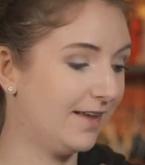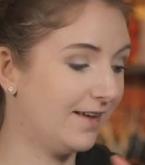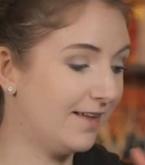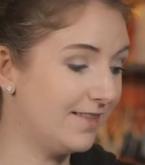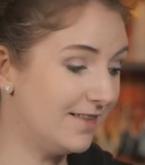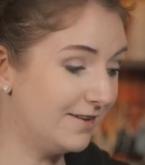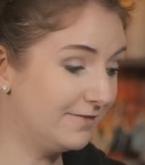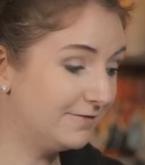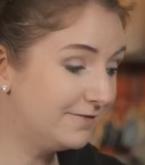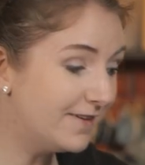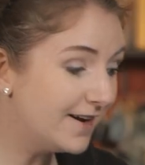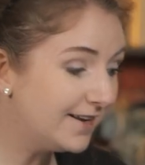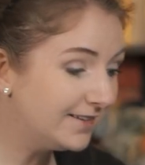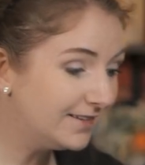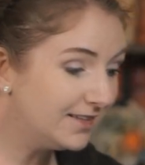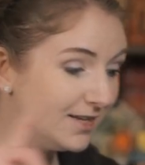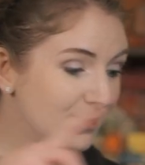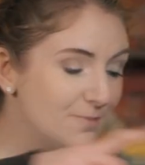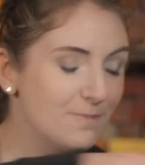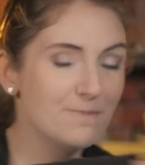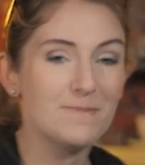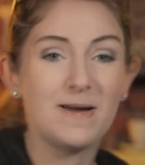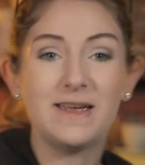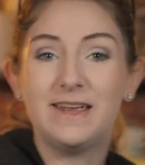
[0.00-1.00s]
And then
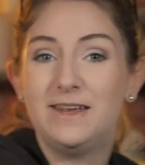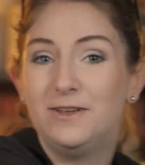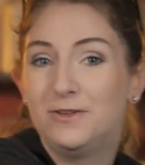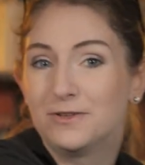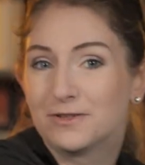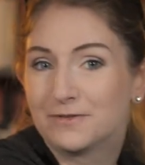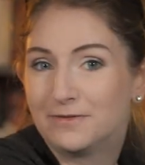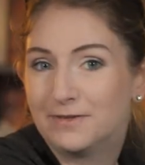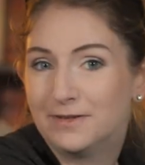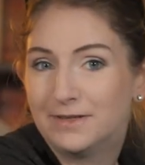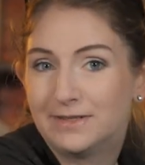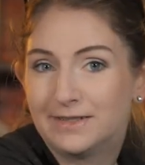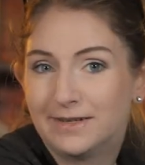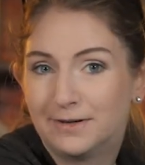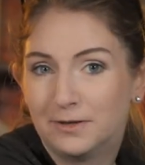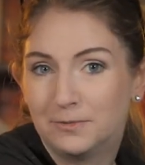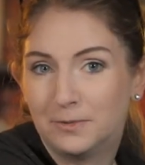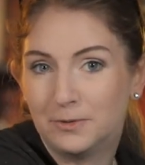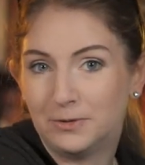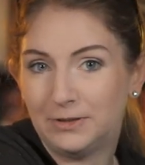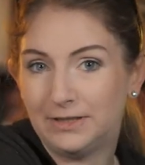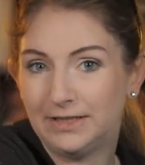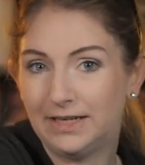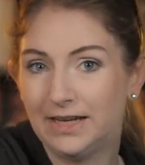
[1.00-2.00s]
finally, my heels for the
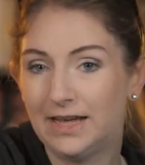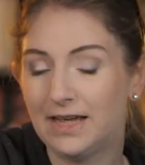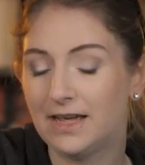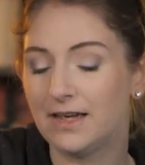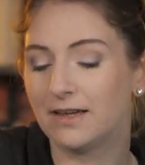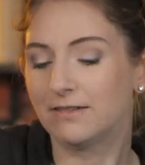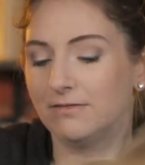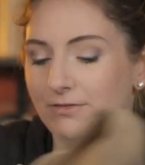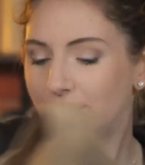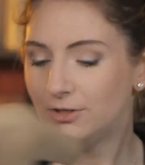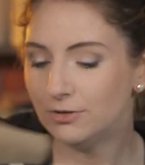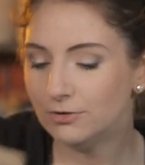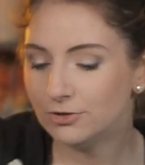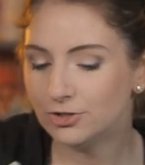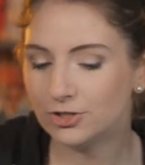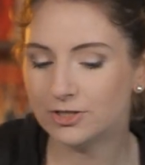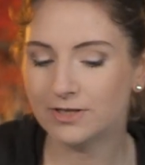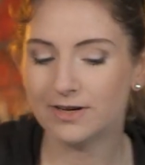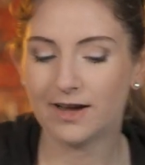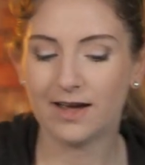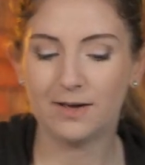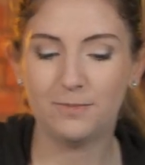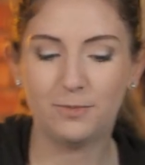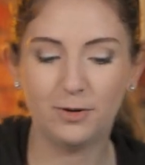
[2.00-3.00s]
ceremony.
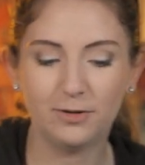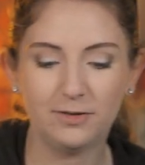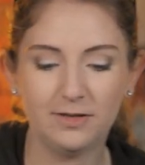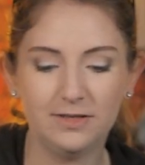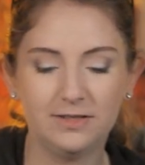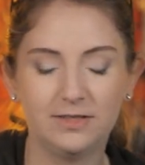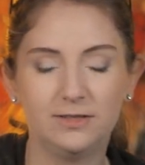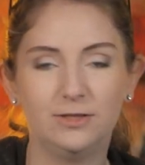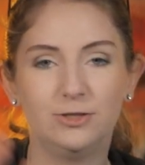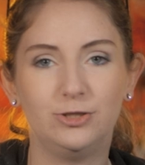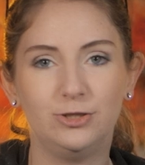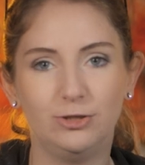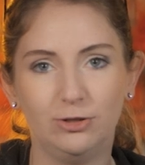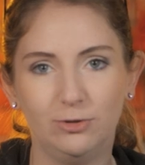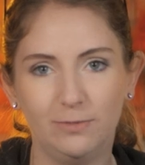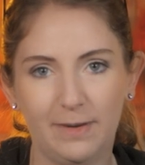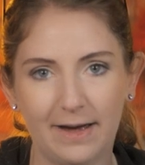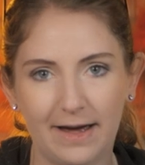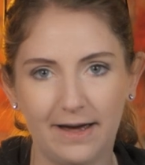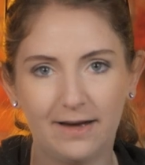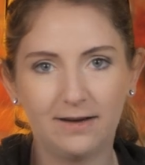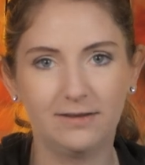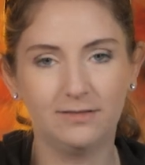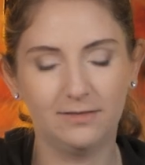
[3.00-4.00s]
Usually I put these in a shoe
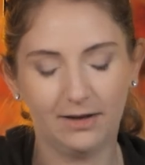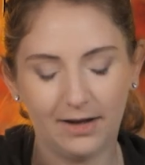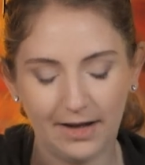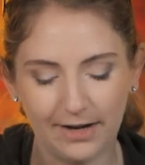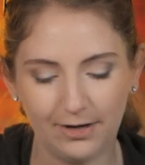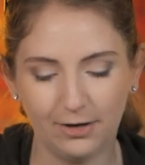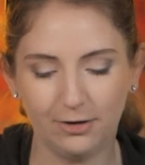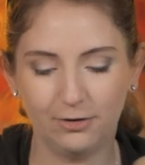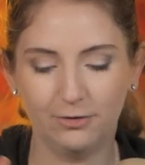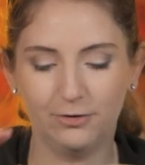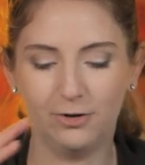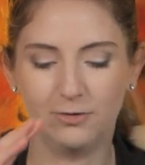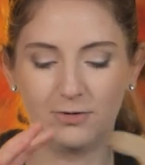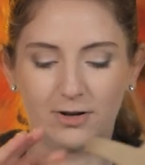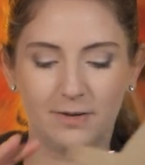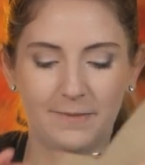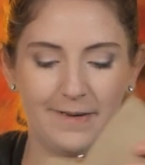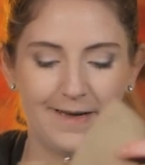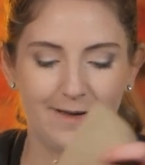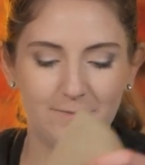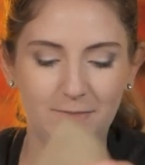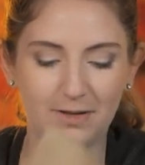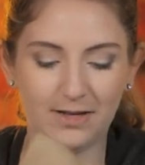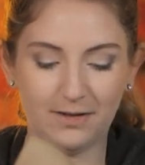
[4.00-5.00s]
bag. I know, don't come
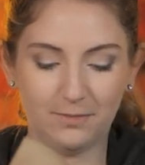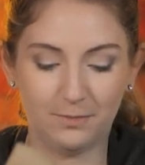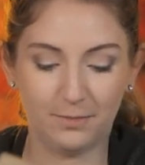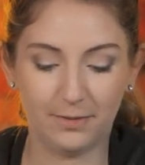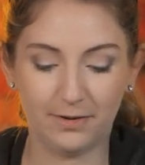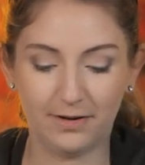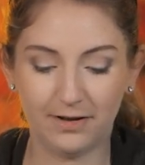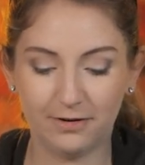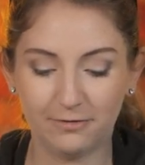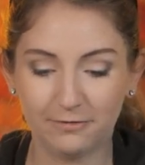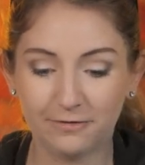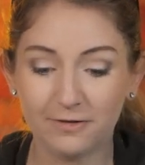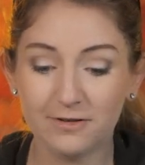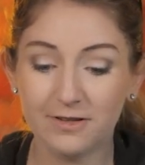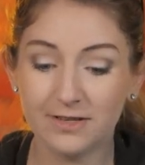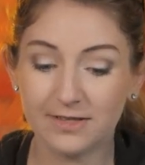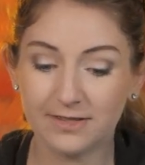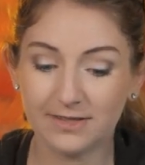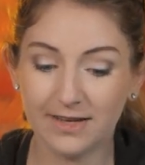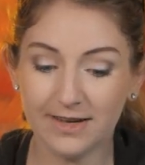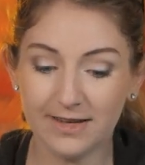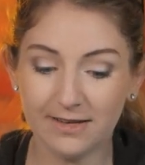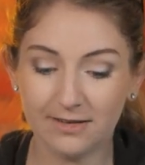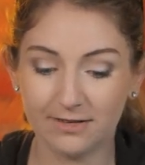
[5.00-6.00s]
at me, but for the
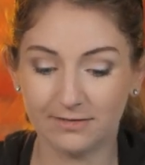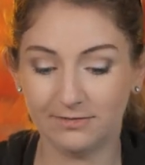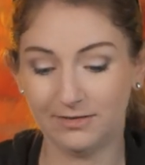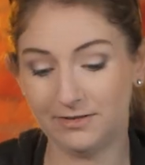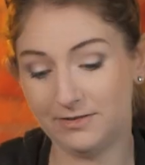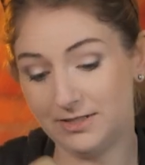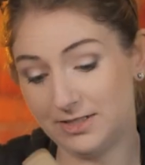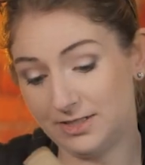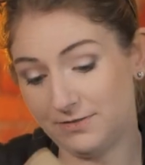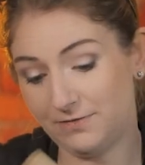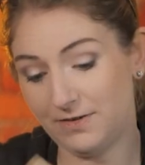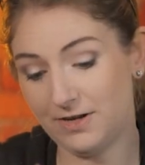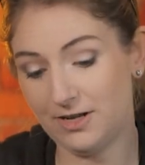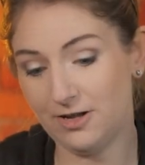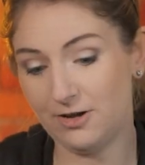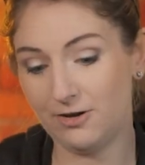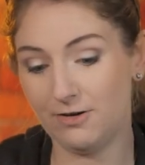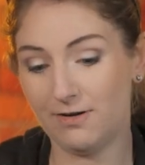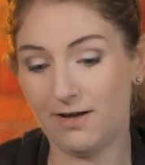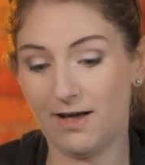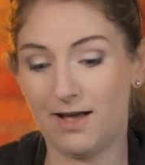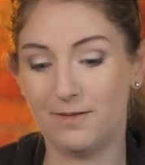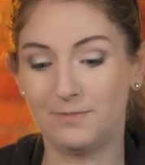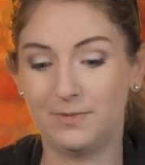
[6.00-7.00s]
sake of this
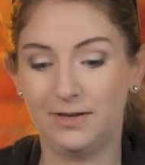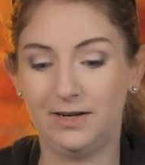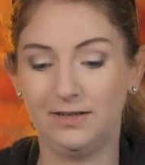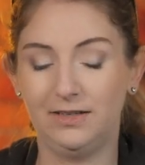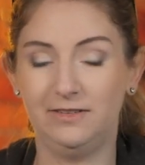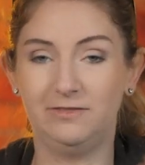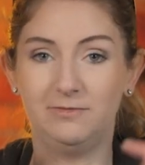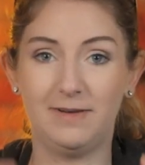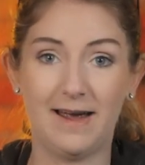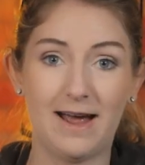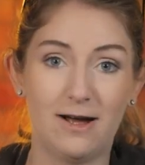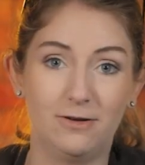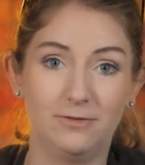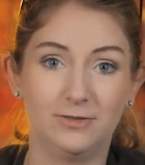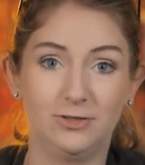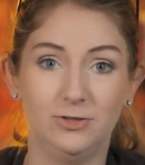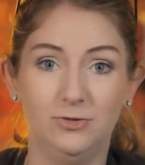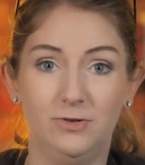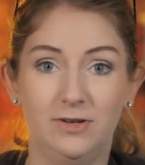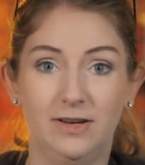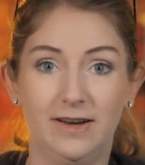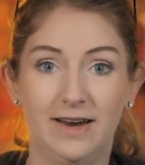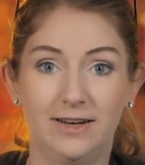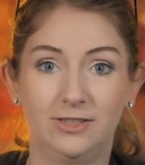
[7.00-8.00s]
video, I'm gonna leave them out
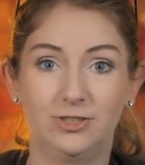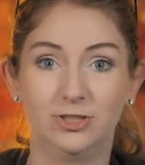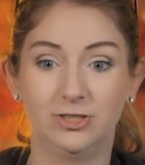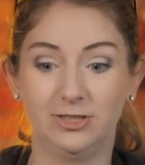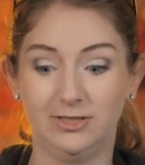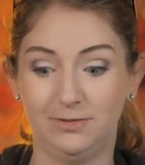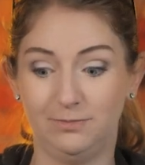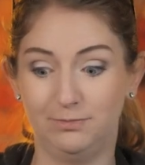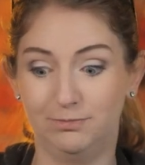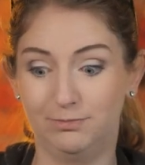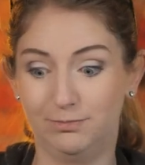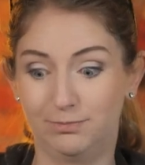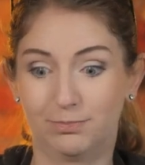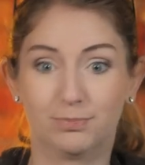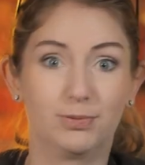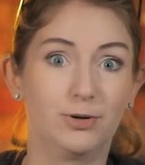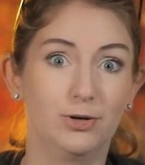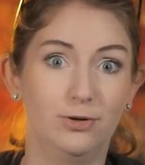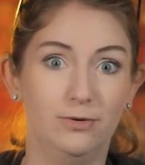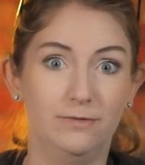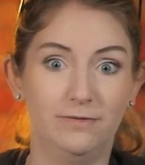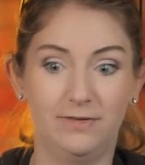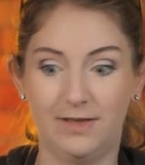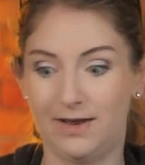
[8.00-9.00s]
so you can actually
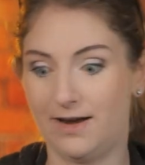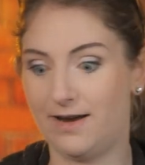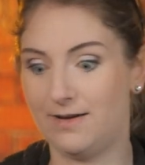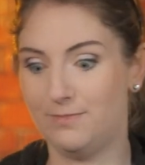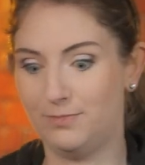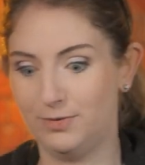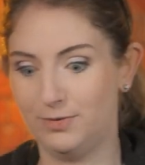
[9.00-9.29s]
prove that I